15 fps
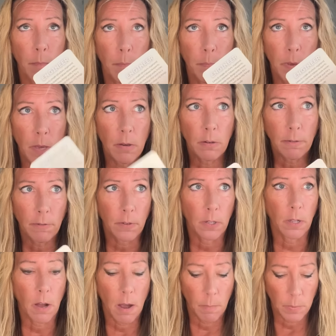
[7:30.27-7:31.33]

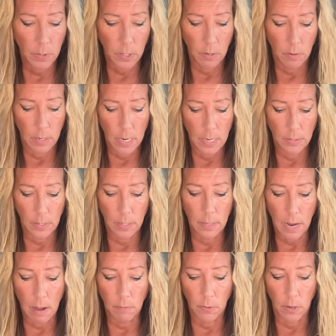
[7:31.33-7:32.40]
beautiful opportunities and
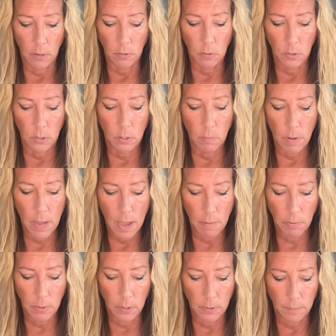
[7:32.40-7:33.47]
downloads to be
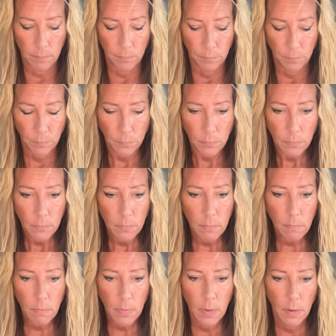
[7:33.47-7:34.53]
able
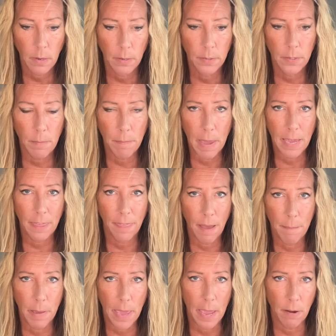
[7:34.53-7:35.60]
to make
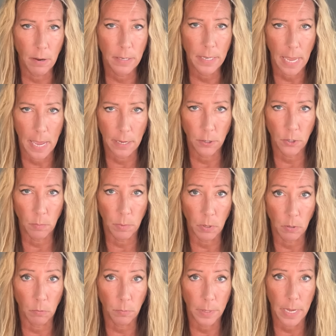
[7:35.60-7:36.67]
them a
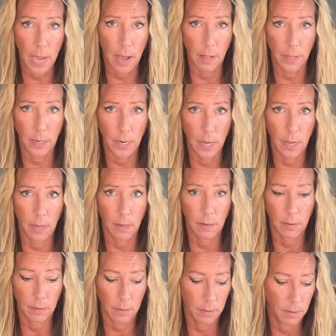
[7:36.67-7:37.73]
tangible reality.
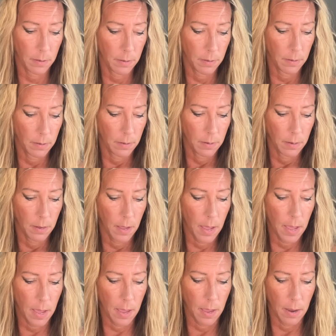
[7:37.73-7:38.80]

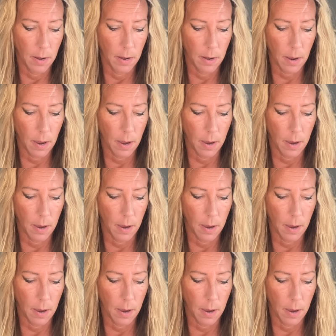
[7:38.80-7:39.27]
And